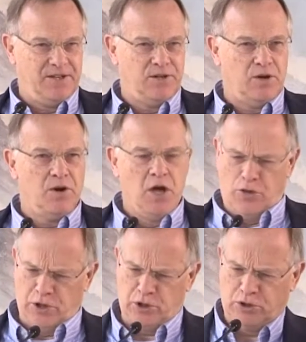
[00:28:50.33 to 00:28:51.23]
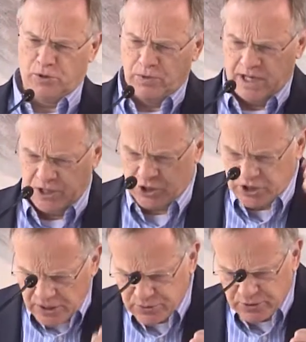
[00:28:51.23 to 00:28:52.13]
You know, this is the really
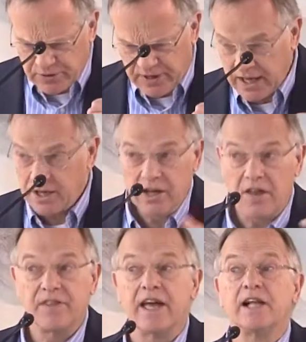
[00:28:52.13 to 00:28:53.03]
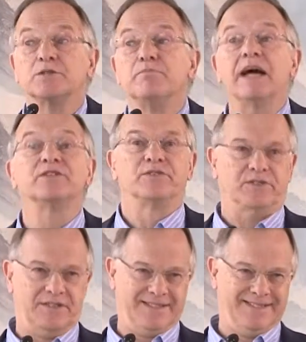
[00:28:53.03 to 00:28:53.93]
central thing and nothing else
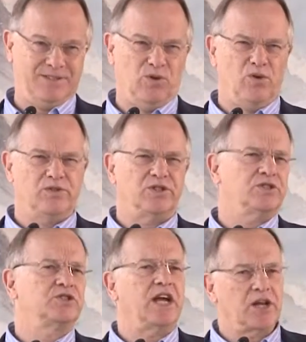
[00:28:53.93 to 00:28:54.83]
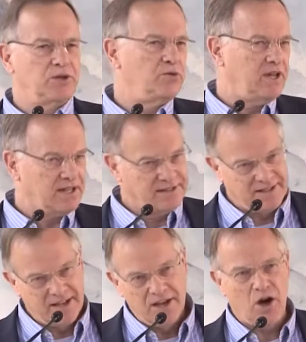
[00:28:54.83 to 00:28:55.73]
matters. It's all just secondary
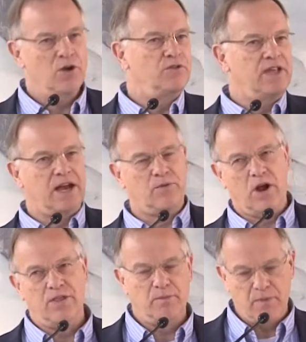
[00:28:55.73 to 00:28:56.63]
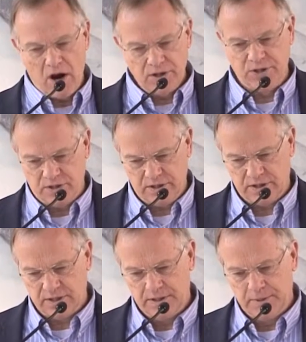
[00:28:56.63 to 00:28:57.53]
and out there around the margins.
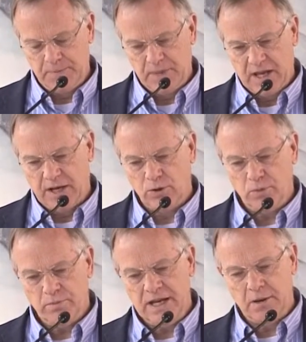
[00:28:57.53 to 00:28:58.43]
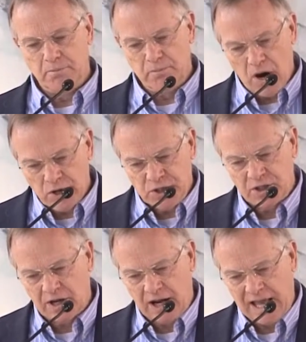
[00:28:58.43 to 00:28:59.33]
I don't mean a
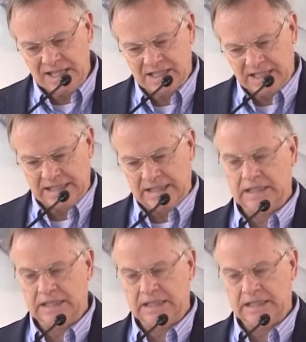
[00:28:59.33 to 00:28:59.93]
marginalizing